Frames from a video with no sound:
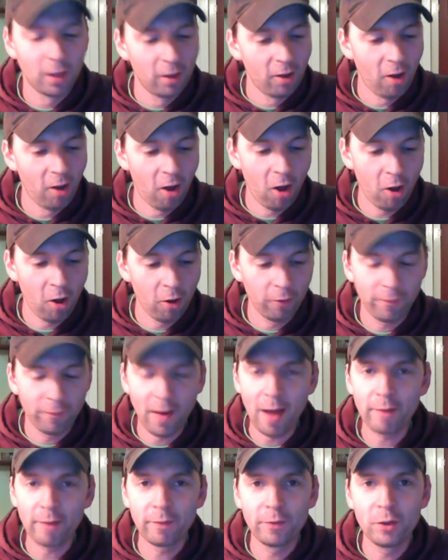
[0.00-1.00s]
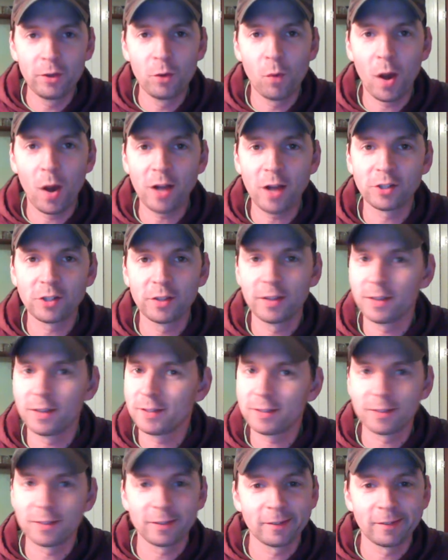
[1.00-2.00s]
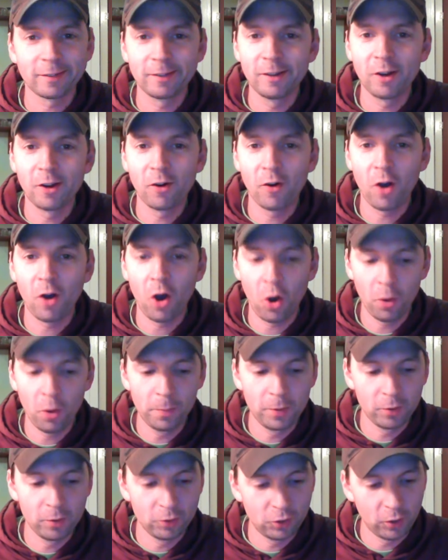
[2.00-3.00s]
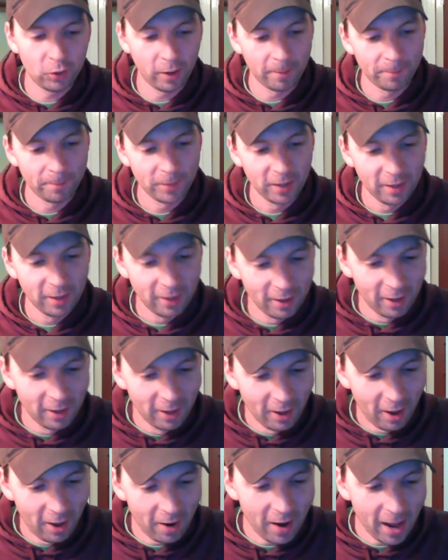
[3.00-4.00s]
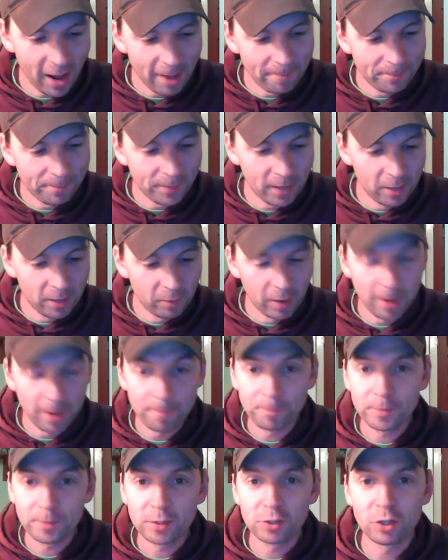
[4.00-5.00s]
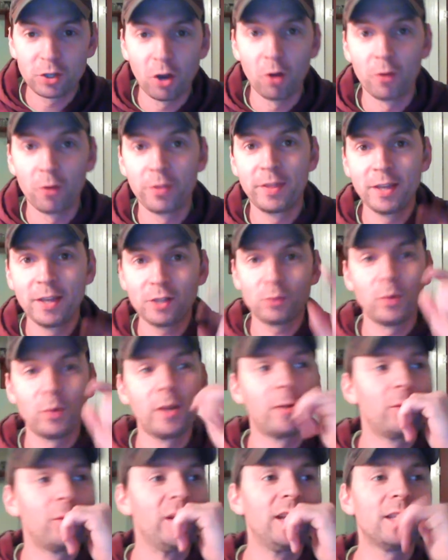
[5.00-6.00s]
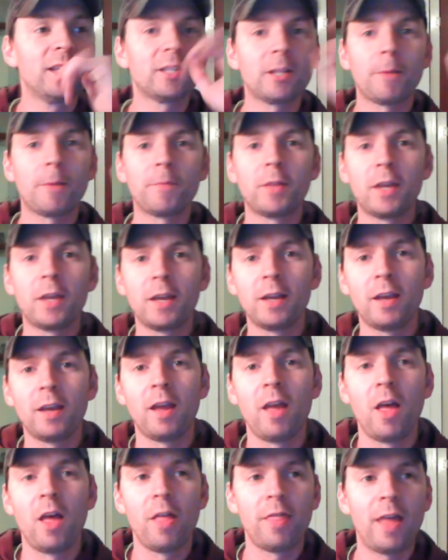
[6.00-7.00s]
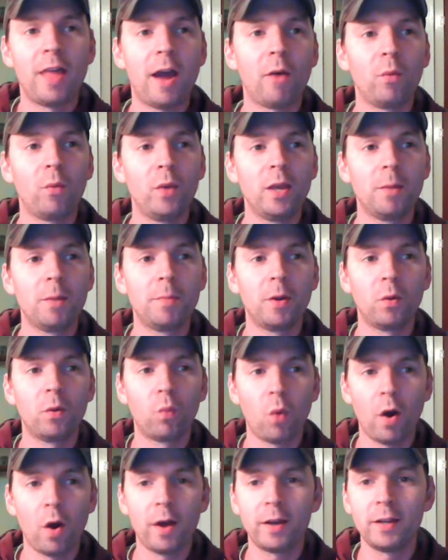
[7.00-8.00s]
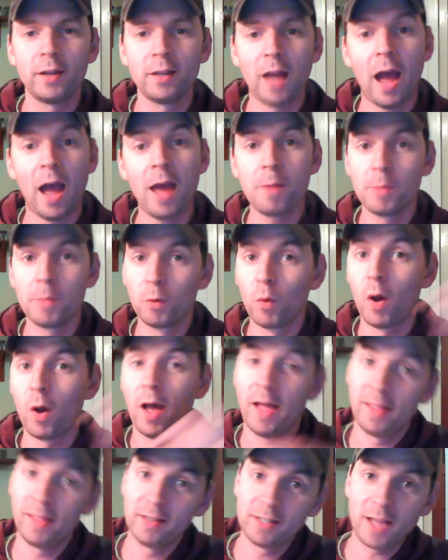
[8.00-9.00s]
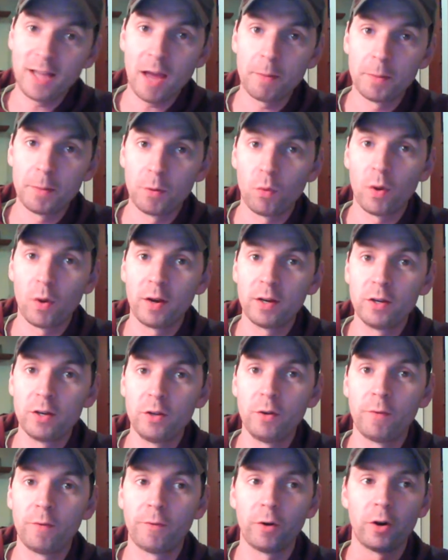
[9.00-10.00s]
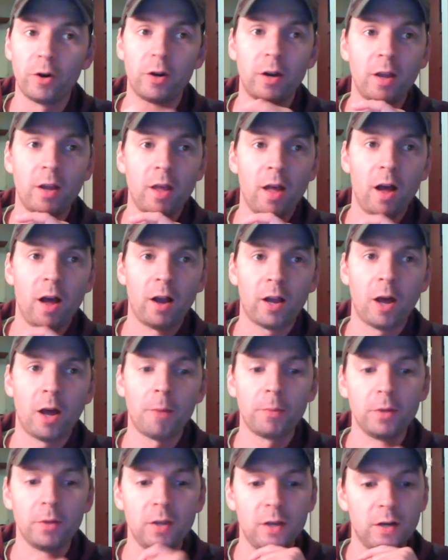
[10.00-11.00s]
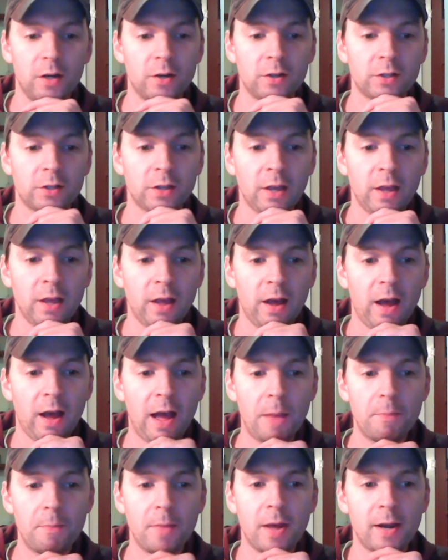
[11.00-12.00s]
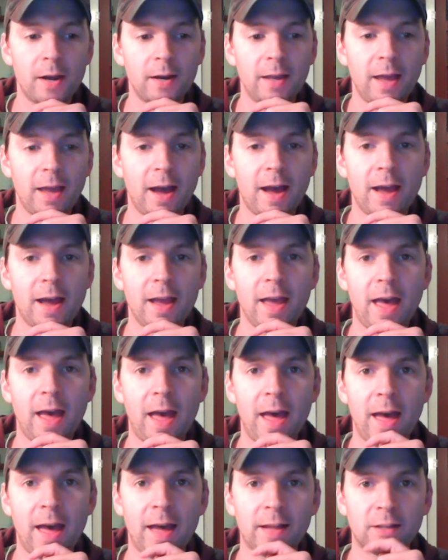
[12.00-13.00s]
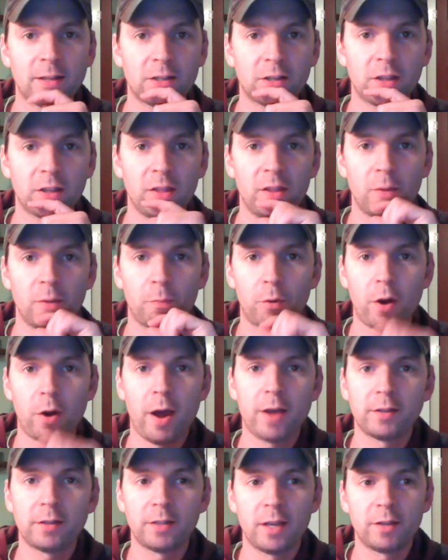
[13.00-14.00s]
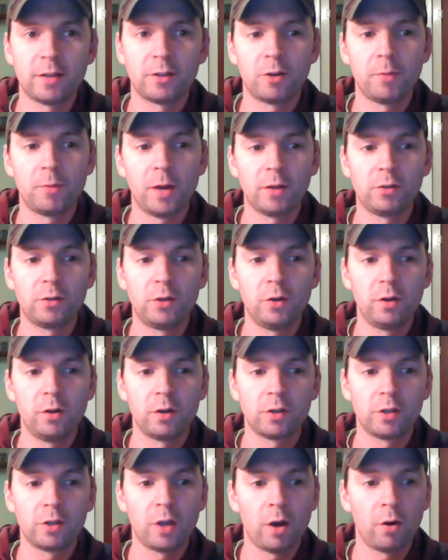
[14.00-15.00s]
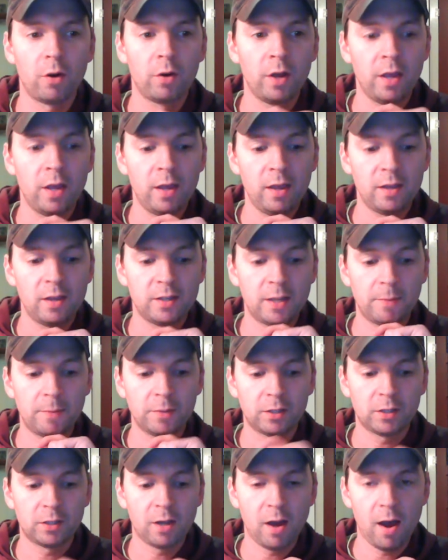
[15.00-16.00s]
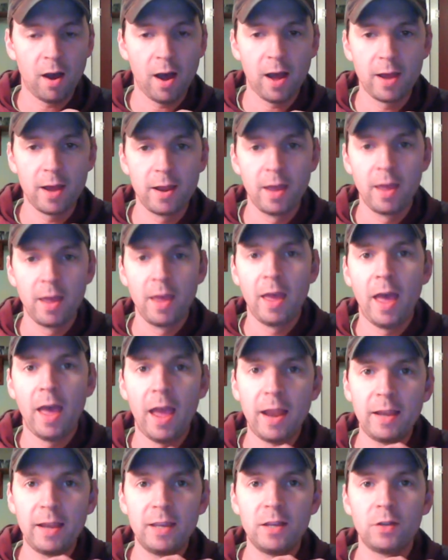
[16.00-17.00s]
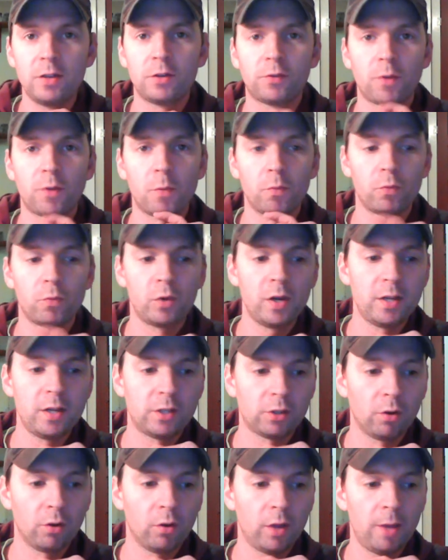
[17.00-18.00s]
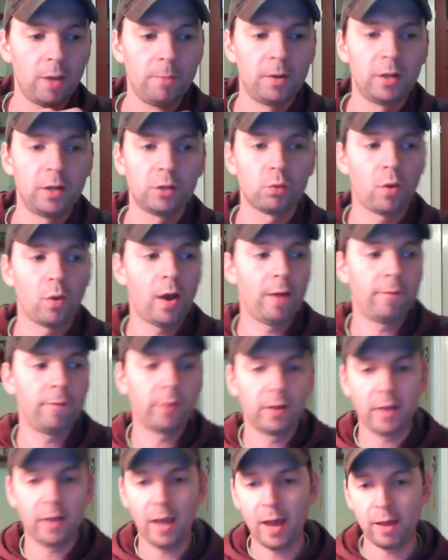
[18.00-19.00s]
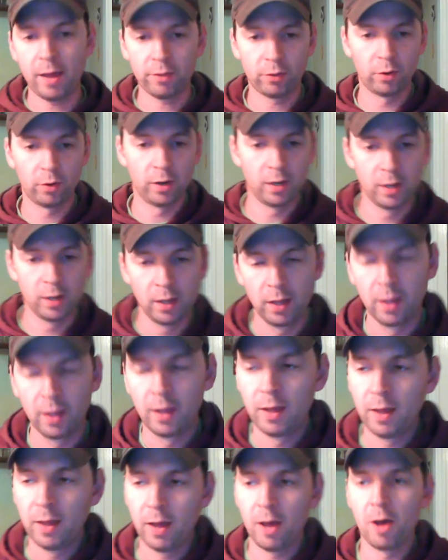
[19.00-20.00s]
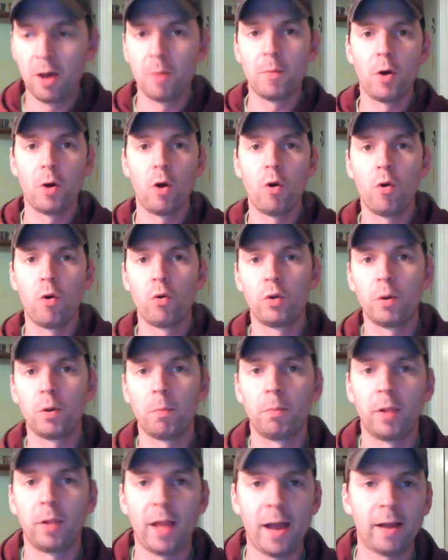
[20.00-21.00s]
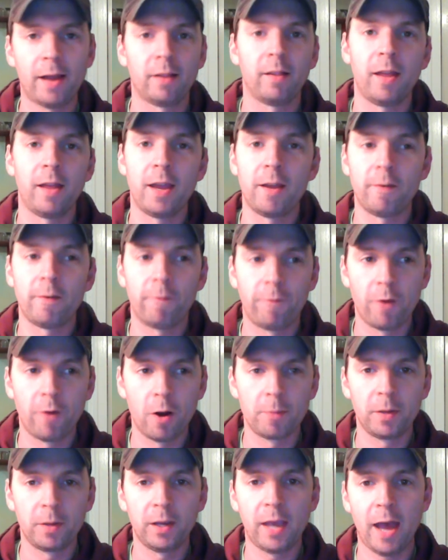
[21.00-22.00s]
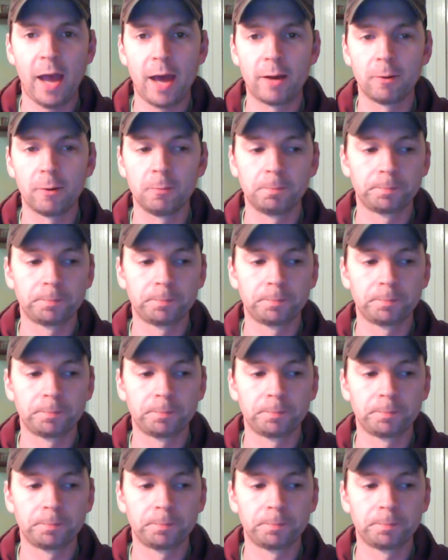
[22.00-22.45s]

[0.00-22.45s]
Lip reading: all five of you watching this, I hope you enjoy. All right. Anyway, so this week we did something that we had been wanting. I've been wanting to do for a couple years. I met a guy at the processor about 2 years ago. His name is Todd, and he's from Riesel. Him and his wife Catherine own Blackland Farm Cattle,